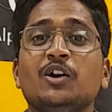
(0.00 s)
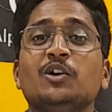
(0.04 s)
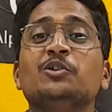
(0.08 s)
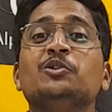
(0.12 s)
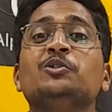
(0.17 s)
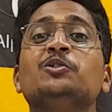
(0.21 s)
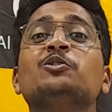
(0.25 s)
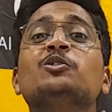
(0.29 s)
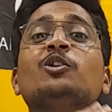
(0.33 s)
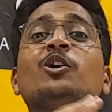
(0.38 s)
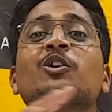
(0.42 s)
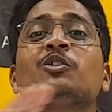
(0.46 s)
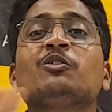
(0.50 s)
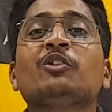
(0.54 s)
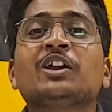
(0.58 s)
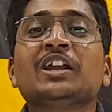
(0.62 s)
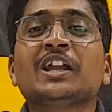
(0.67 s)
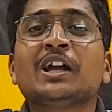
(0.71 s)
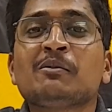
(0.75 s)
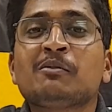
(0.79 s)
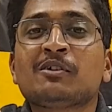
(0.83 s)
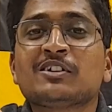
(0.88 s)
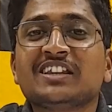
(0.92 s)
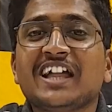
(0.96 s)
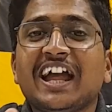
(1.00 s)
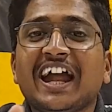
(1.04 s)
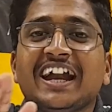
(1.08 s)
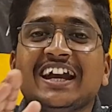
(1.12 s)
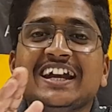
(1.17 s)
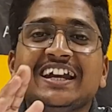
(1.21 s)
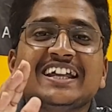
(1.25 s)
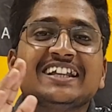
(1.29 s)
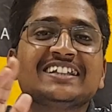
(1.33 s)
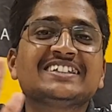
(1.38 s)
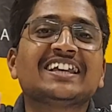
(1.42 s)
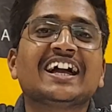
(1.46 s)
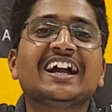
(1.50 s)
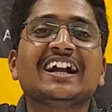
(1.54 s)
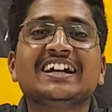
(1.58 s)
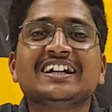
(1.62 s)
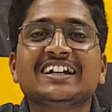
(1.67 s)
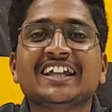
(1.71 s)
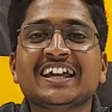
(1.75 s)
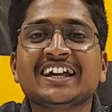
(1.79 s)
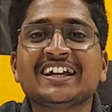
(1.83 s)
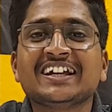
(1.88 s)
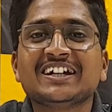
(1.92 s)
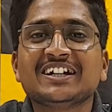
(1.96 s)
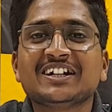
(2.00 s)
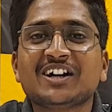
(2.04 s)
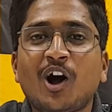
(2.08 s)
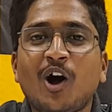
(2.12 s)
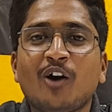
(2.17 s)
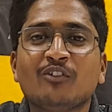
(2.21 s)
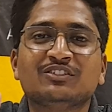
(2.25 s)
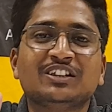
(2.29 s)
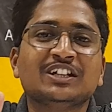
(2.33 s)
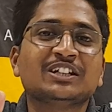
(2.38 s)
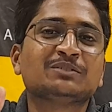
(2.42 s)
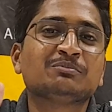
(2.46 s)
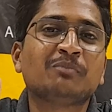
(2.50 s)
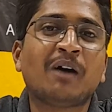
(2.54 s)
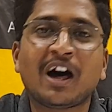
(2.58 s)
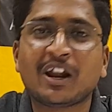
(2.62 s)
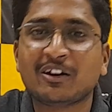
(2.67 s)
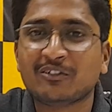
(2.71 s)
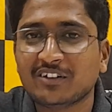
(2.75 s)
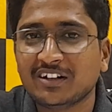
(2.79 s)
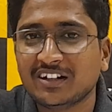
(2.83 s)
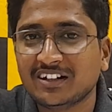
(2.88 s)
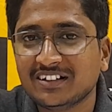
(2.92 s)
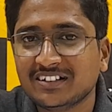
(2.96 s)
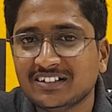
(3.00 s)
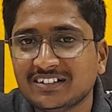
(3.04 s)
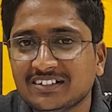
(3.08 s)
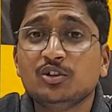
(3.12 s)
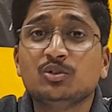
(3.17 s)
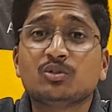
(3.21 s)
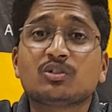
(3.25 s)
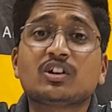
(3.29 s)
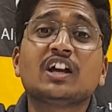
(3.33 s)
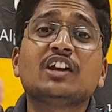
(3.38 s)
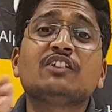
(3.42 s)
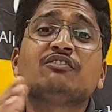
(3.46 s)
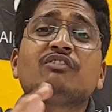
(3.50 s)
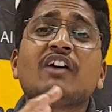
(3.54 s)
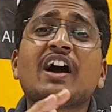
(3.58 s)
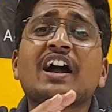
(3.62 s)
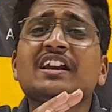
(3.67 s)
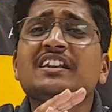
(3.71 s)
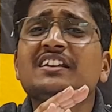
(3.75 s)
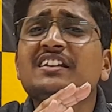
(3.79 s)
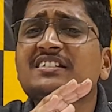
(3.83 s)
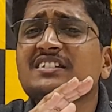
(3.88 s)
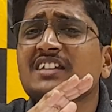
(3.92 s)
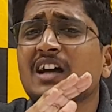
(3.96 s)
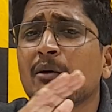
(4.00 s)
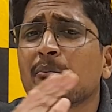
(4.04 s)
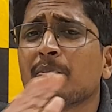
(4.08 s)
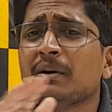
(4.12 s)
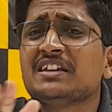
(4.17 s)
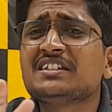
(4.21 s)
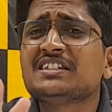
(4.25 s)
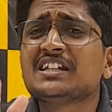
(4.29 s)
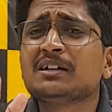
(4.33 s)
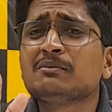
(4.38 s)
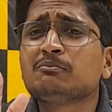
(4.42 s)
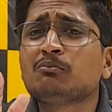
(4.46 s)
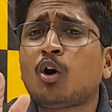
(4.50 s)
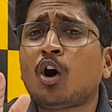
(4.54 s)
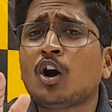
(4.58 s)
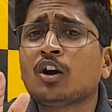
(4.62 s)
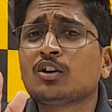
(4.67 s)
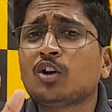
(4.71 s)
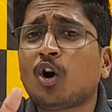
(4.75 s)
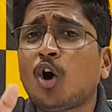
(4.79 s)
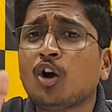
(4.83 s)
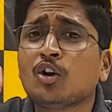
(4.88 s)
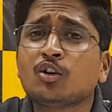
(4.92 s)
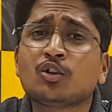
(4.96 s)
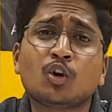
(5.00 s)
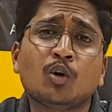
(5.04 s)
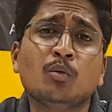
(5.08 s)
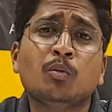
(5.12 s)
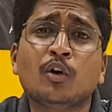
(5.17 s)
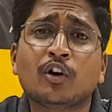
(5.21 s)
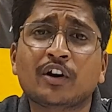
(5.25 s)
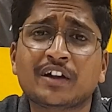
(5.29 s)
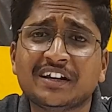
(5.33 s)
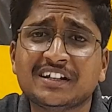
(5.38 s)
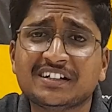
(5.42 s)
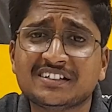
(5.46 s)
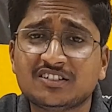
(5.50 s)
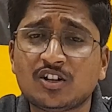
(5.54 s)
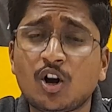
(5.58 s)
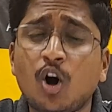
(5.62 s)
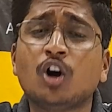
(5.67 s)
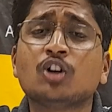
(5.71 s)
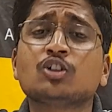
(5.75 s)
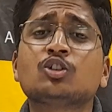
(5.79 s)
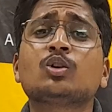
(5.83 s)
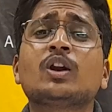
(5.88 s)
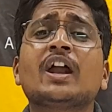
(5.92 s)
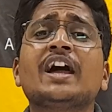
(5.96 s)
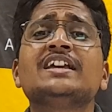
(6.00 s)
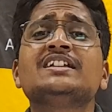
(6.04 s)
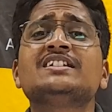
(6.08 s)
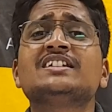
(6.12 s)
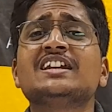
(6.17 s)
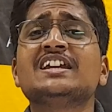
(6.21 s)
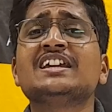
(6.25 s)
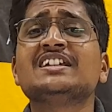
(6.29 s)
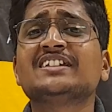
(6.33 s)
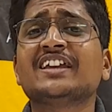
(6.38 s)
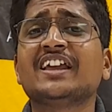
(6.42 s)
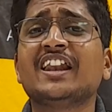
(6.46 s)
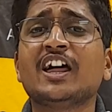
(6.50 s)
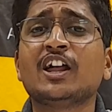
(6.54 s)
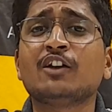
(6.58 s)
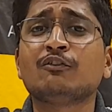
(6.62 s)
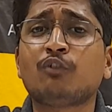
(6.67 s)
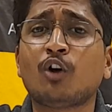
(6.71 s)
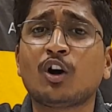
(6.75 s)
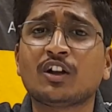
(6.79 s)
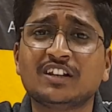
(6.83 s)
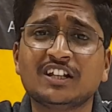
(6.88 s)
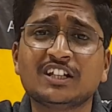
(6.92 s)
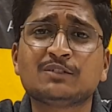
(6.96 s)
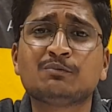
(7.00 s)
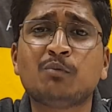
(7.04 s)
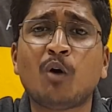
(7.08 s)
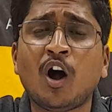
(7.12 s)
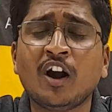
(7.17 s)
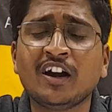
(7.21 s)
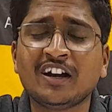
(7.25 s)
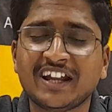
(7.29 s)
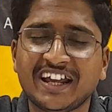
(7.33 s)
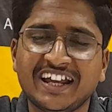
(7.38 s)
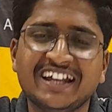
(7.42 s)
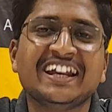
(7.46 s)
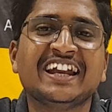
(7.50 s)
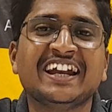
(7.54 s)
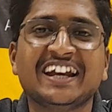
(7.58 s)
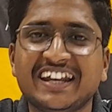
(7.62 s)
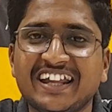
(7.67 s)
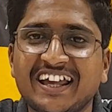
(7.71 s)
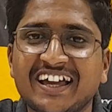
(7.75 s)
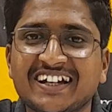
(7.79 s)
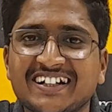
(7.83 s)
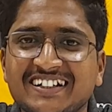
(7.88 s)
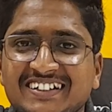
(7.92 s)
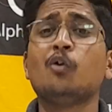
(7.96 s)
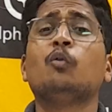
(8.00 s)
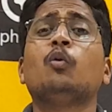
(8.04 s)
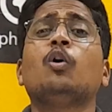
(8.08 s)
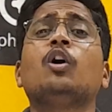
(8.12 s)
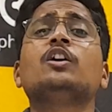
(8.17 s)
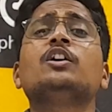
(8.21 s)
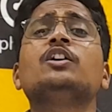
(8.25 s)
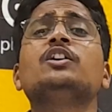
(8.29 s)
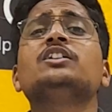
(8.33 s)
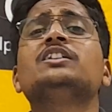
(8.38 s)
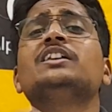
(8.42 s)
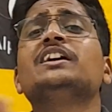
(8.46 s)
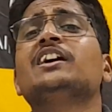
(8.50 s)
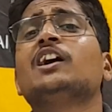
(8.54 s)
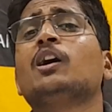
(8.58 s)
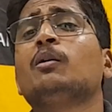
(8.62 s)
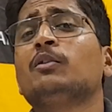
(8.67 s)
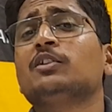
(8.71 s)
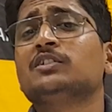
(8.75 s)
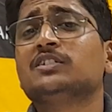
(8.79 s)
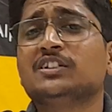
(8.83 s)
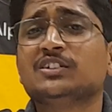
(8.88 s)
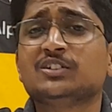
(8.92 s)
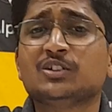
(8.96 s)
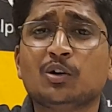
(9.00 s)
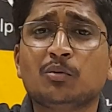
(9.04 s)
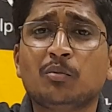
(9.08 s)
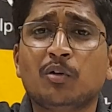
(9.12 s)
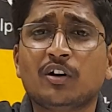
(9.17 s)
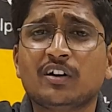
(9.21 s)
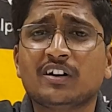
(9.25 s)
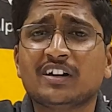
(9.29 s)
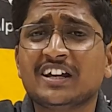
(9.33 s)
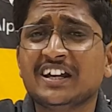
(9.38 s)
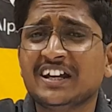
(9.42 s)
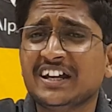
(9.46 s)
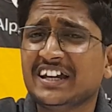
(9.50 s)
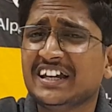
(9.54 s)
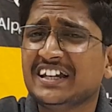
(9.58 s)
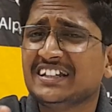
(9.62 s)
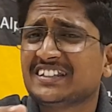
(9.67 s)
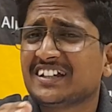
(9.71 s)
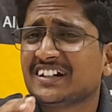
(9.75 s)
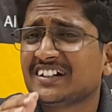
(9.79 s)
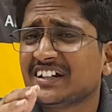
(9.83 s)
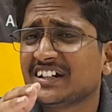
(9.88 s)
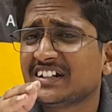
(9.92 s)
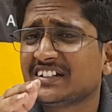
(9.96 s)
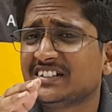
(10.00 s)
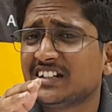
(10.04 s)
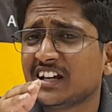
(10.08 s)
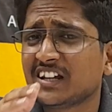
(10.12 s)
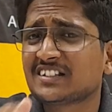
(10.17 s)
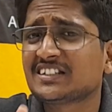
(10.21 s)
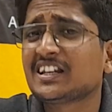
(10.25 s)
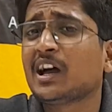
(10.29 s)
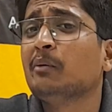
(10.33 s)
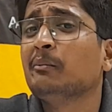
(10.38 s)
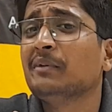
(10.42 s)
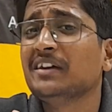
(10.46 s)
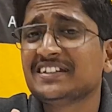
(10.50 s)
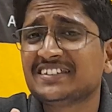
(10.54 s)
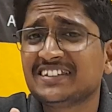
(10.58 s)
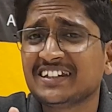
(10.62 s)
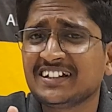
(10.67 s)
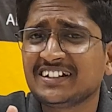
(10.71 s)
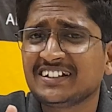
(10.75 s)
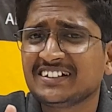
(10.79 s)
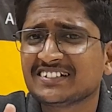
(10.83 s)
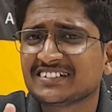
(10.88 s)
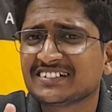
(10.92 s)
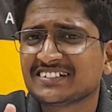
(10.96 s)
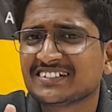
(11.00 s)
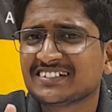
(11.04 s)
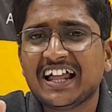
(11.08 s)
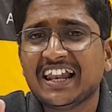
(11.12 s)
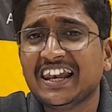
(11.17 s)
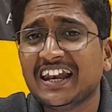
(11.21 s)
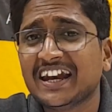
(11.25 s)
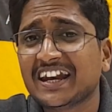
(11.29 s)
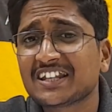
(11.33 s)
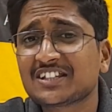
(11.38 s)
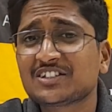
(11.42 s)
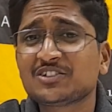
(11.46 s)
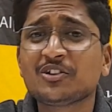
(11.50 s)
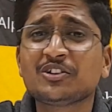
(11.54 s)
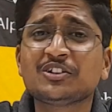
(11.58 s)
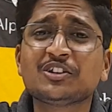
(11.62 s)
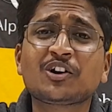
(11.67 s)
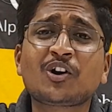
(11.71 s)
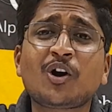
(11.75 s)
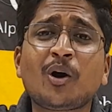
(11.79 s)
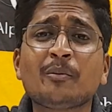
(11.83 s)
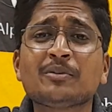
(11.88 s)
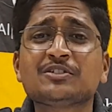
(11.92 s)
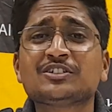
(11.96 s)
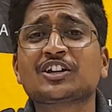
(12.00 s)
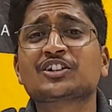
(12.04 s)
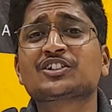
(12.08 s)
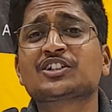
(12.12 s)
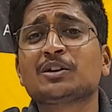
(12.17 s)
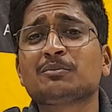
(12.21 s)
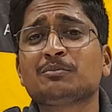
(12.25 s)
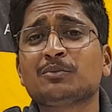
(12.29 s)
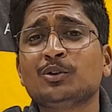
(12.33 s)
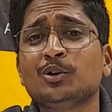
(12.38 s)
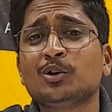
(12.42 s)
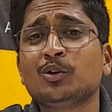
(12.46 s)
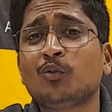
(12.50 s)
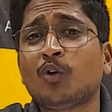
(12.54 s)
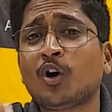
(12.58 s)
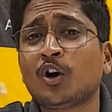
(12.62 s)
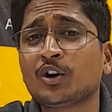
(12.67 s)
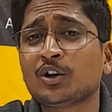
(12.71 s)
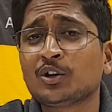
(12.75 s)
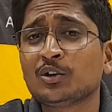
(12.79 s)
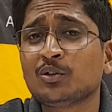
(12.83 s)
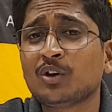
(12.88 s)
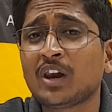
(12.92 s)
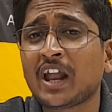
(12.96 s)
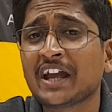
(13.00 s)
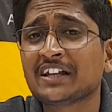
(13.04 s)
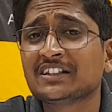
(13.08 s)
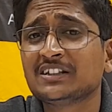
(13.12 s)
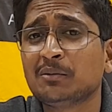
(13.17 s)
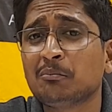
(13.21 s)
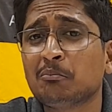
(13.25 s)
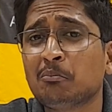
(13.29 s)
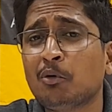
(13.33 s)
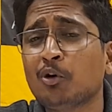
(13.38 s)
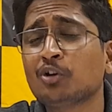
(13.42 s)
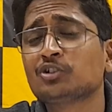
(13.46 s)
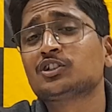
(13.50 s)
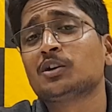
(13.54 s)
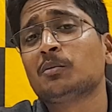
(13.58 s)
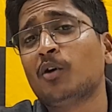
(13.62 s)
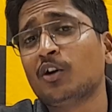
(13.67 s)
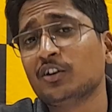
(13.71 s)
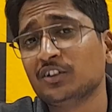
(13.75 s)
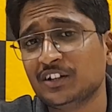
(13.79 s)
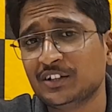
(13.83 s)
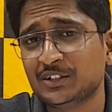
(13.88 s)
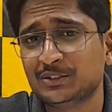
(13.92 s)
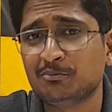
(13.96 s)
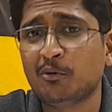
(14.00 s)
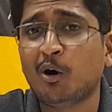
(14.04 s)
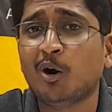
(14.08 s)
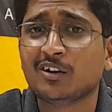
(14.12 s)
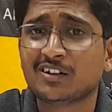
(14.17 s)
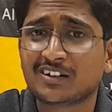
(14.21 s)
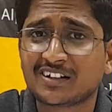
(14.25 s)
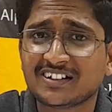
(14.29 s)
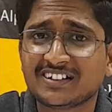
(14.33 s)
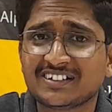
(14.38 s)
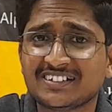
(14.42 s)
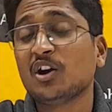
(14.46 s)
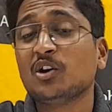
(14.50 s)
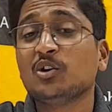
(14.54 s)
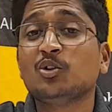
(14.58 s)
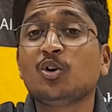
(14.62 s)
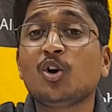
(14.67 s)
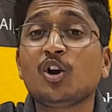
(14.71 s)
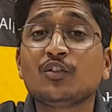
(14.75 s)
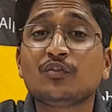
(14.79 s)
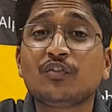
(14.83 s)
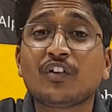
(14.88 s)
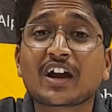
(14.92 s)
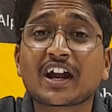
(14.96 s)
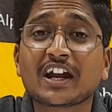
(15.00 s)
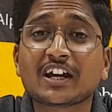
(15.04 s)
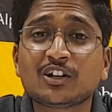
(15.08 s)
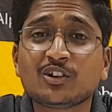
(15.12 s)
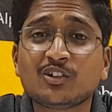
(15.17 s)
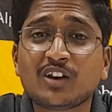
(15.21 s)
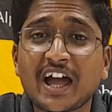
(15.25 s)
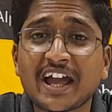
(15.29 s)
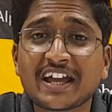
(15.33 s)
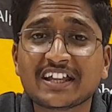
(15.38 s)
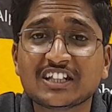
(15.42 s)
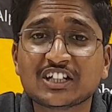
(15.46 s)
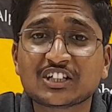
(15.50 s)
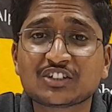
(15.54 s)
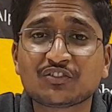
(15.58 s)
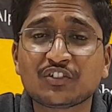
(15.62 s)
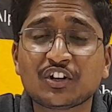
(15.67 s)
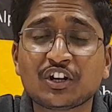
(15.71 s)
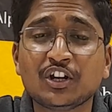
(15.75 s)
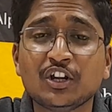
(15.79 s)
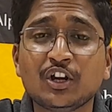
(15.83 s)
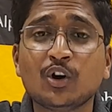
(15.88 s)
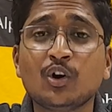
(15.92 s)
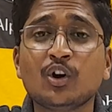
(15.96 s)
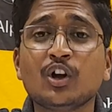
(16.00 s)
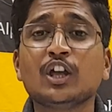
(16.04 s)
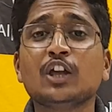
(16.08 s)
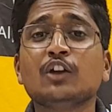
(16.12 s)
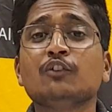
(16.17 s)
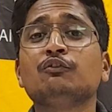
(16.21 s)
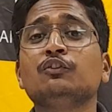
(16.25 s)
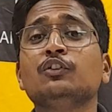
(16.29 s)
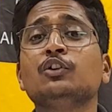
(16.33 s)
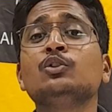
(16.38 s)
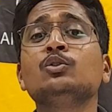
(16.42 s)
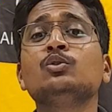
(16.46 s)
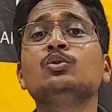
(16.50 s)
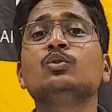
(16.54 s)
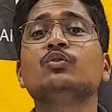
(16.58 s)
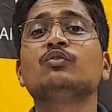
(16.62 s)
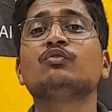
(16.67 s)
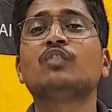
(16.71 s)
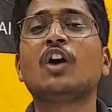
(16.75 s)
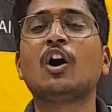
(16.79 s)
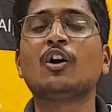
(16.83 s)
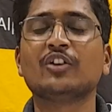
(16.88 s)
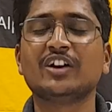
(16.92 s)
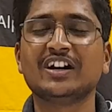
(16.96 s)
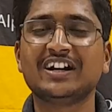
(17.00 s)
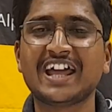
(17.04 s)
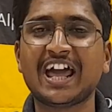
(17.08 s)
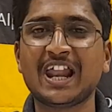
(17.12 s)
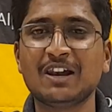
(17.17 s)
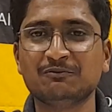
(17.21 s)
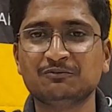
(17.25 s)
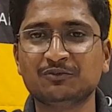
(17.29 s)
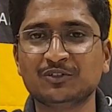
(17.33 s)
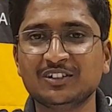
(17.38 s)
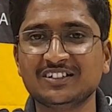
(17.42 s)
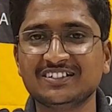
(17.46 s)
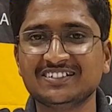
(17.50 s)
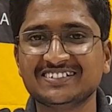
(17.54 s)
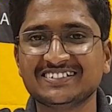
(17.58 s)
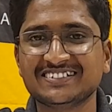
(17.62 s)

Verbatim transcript: Do not worry about the endless hunting of this model. You can find this amazing bot on Robocraze, the authorized reseller for this bot in India. What do you think about this robot? Isn't it just amazing? Let us know in the comment section below what you like the most about this bot. Don't forget to like this video if you found it helpful.